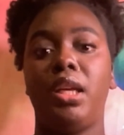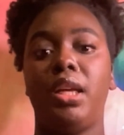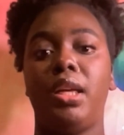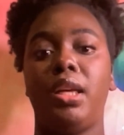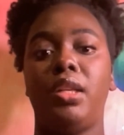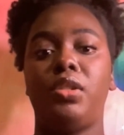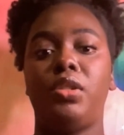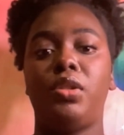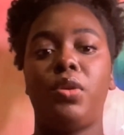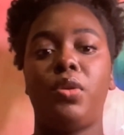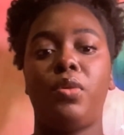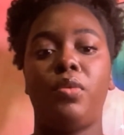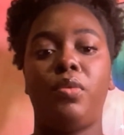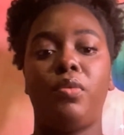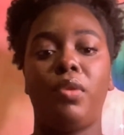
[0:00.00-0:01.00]

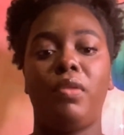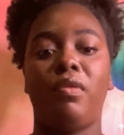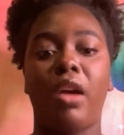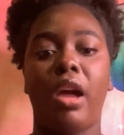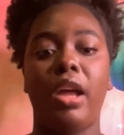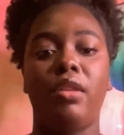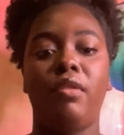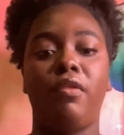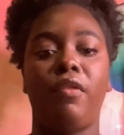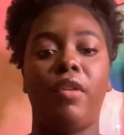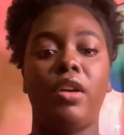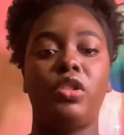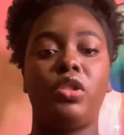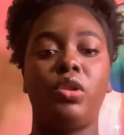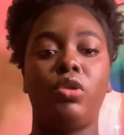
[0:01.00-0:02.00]
So we've kind of
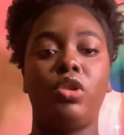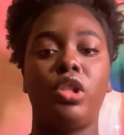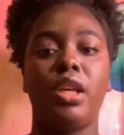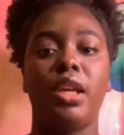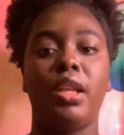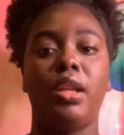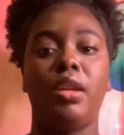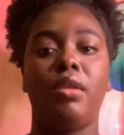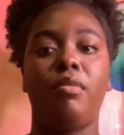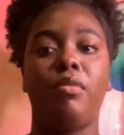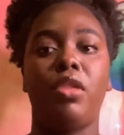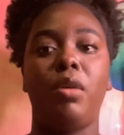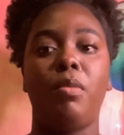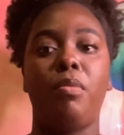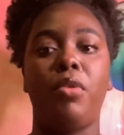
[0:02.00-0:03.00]

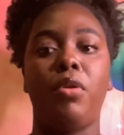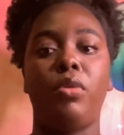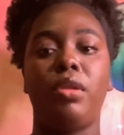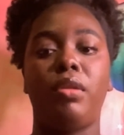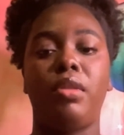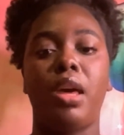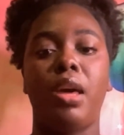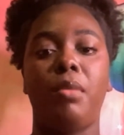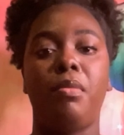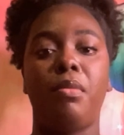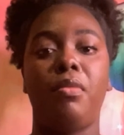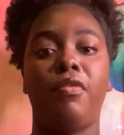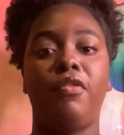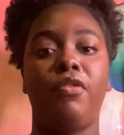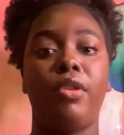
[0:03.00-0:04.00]
associated both of
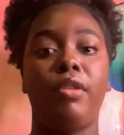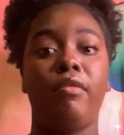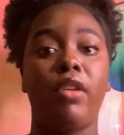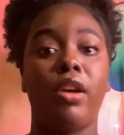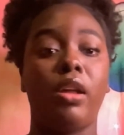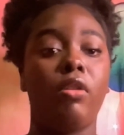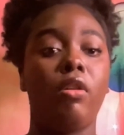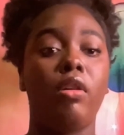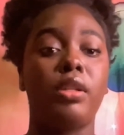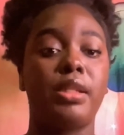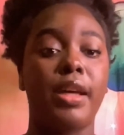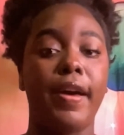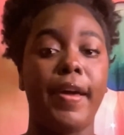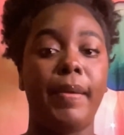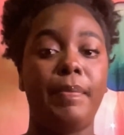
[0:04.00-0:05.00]
them for a very long
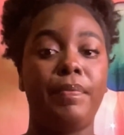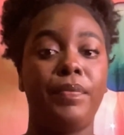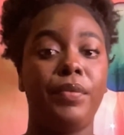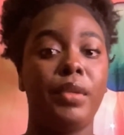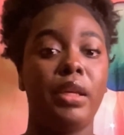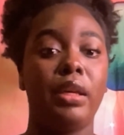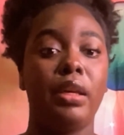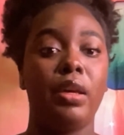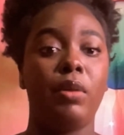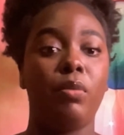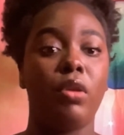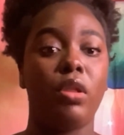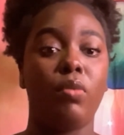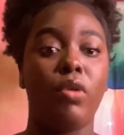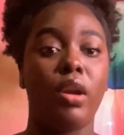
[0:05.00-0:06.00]
time
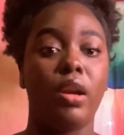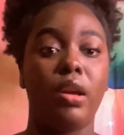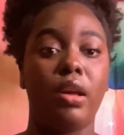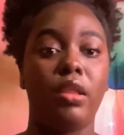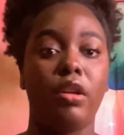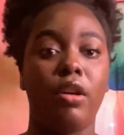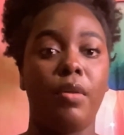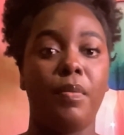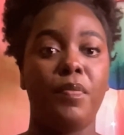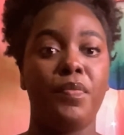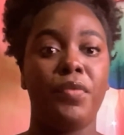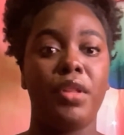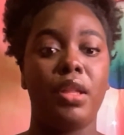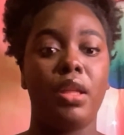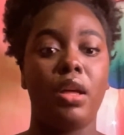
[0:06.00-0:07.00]
with one another
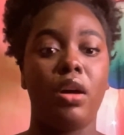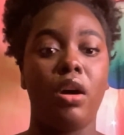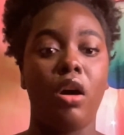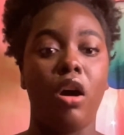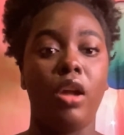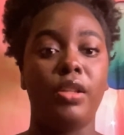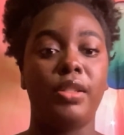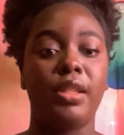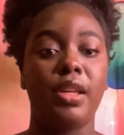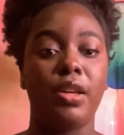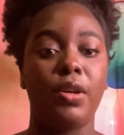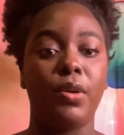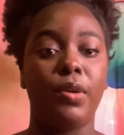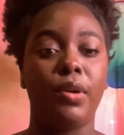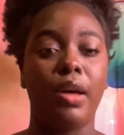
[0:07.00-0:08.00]

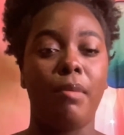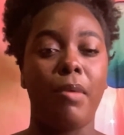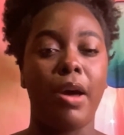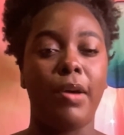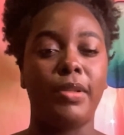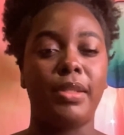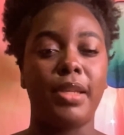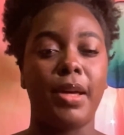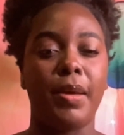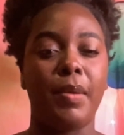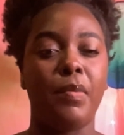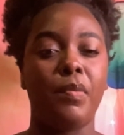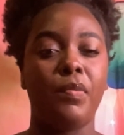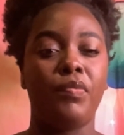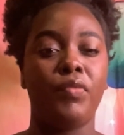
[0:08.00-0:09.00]
until about the